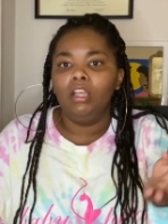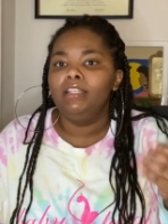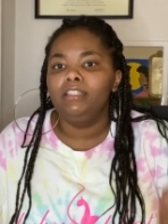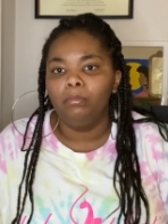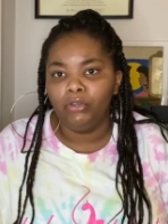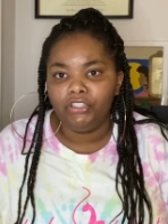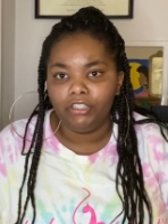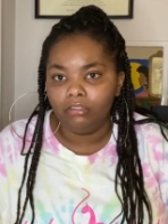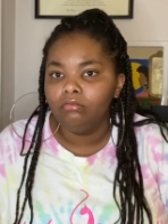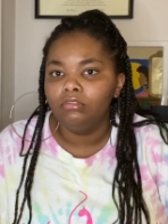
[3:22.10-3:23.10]
support
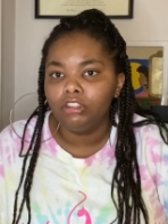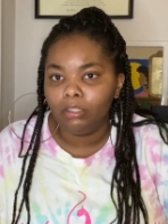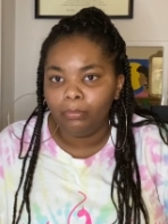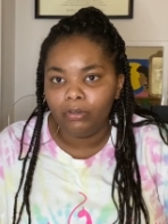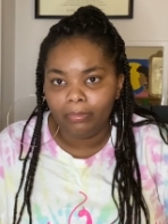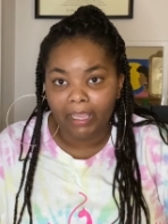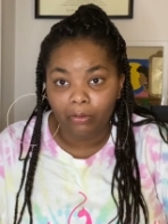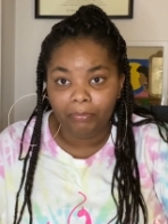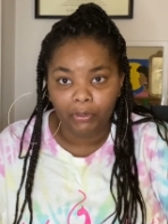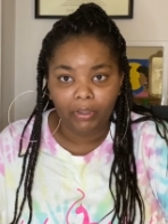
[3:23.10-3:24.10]
black
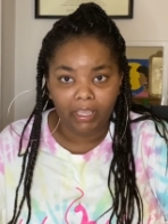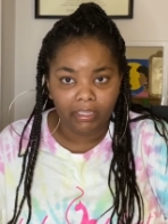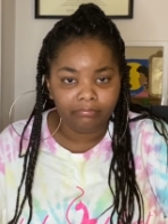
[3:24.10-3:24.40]
women, okay?